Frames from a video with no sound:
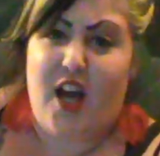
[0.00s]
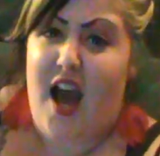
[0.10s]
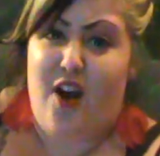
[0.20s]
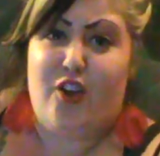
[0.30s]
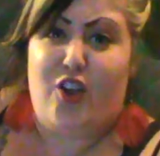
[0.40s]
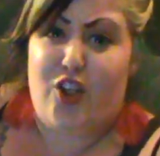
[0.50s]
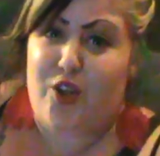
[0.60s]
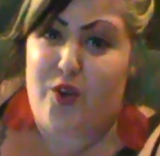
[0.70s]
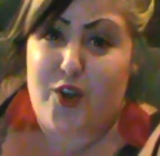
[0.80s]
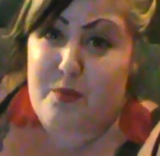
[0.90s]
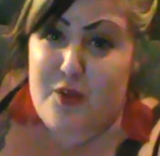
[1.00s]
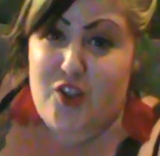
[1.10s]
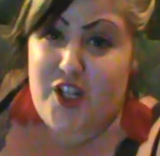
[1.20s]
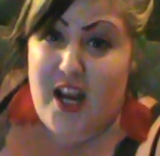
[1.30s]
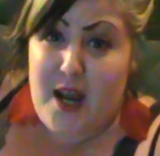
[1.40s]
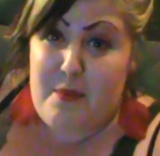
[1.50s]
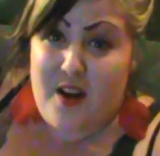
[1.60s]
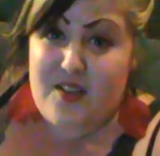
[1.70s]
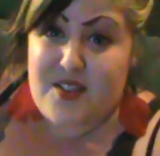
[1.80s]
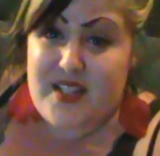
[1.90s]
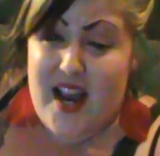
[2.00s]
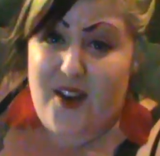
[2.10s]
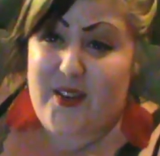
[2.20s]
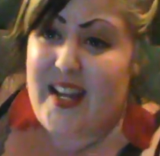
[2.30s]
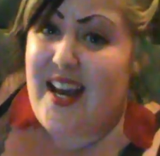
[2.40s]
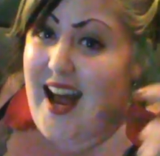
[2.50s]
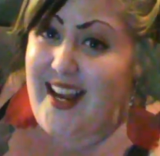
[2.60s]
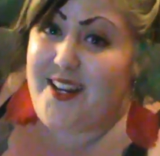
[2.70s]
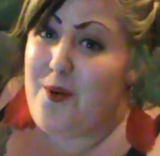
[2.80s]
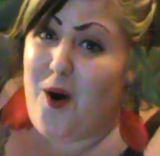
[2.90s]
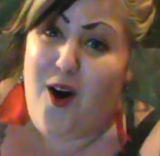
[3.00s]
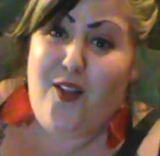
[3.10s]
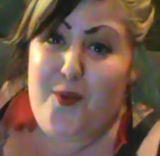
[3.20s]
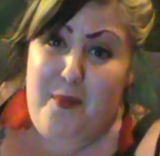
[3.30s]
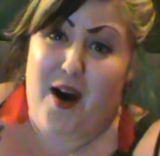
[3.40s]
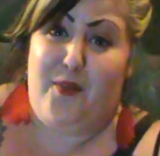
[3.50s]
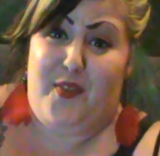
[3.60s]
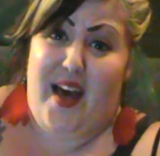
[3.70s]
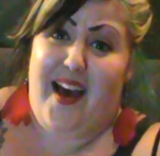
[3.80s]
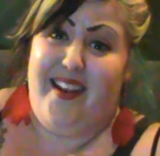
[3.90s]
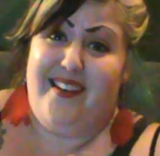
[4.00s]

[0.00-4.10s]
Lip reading: How to glue your bushy eyebrows down. I know all about that.